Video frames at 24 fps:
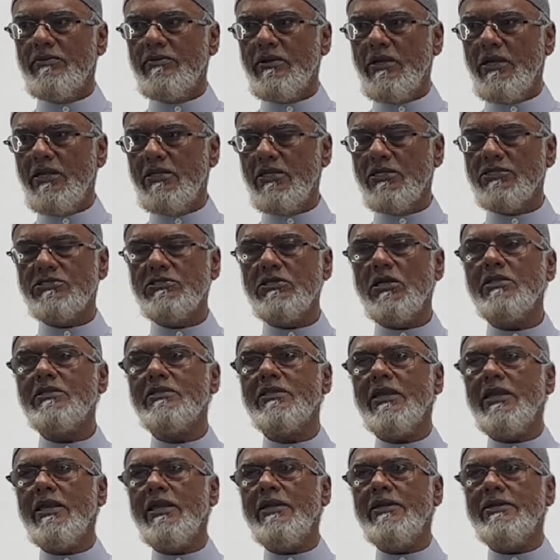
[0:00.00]
it does not
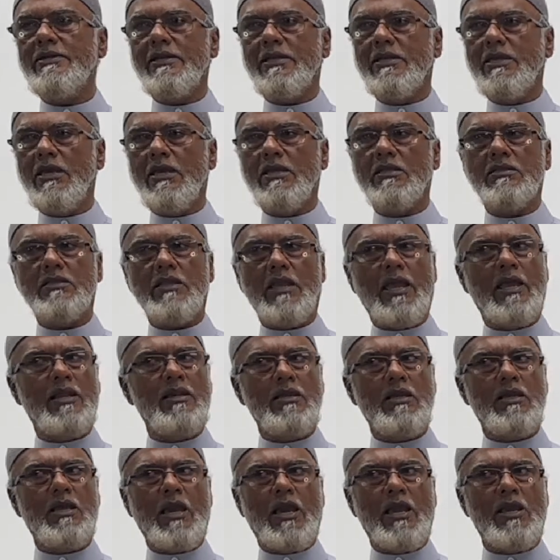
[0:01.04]
indicate
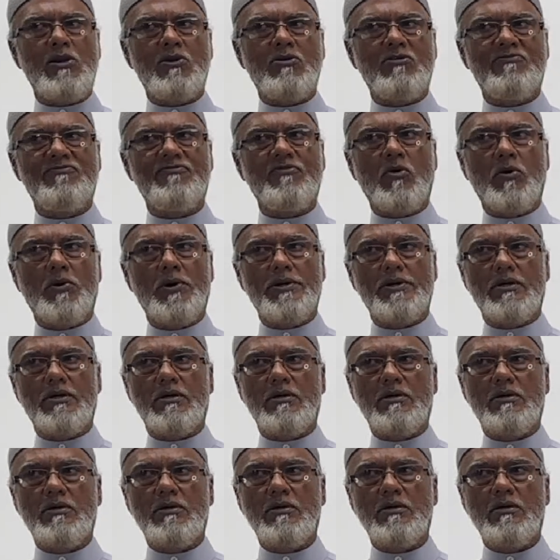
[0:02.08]
any kind of order
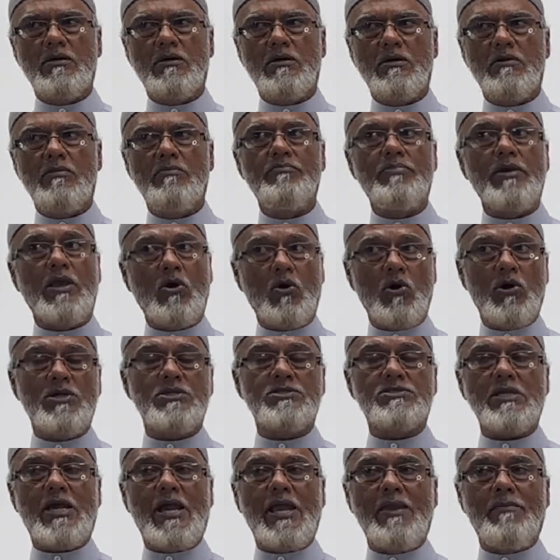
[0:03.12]

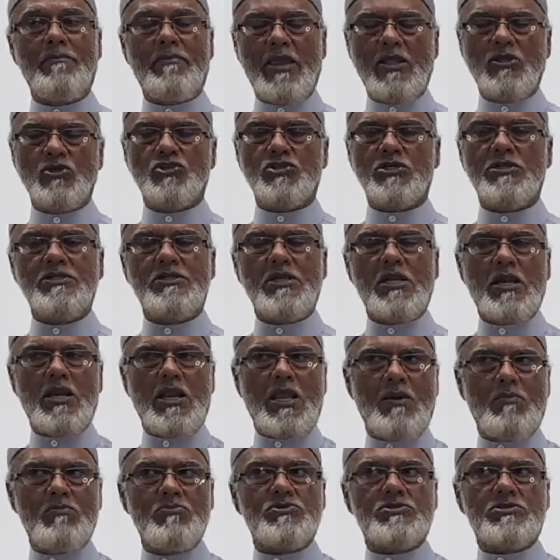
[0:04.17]
because I mentioned the
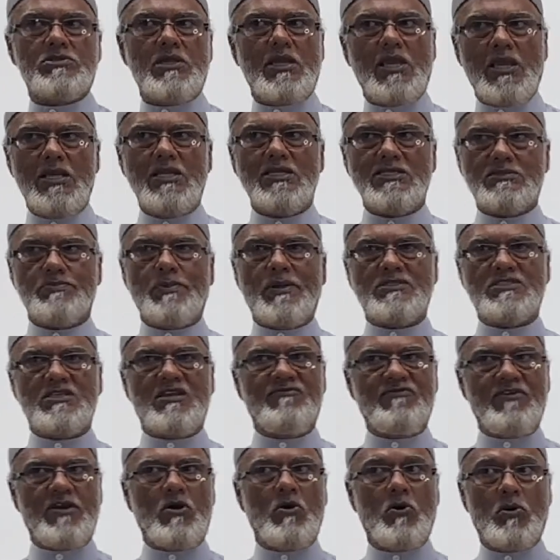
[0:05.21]
names in a
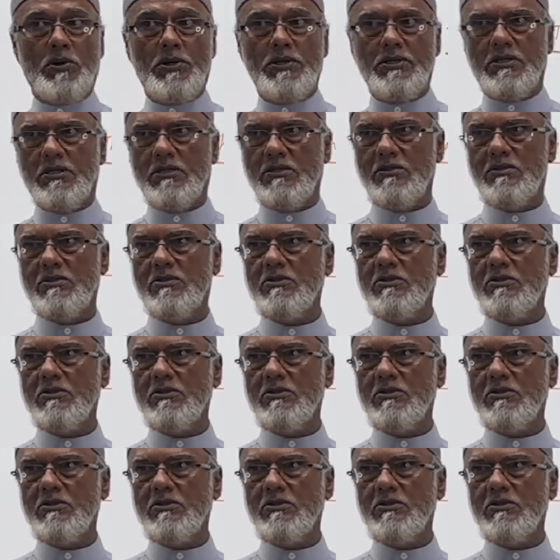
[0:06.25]
specific order.